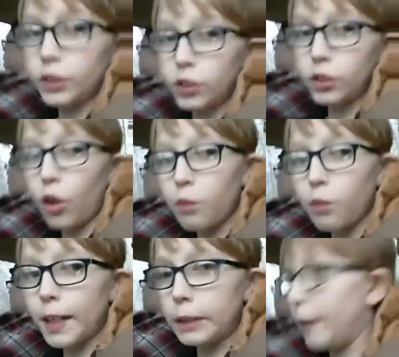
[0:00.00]
so
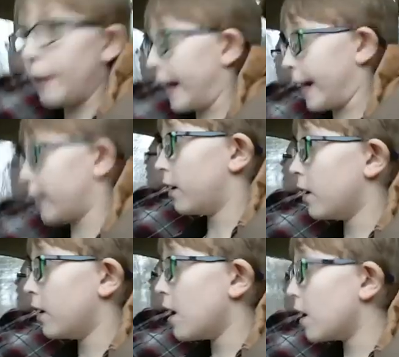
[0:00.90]
much pain,
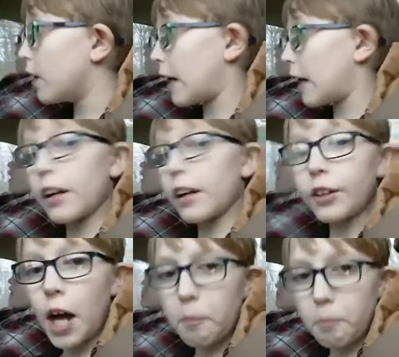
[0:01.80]
like I could
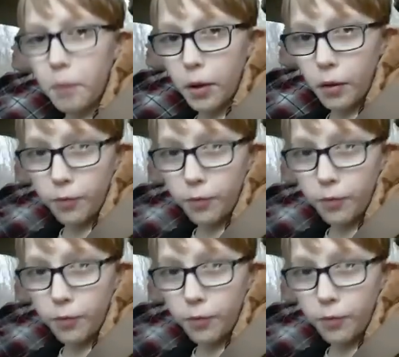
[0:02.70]
not move.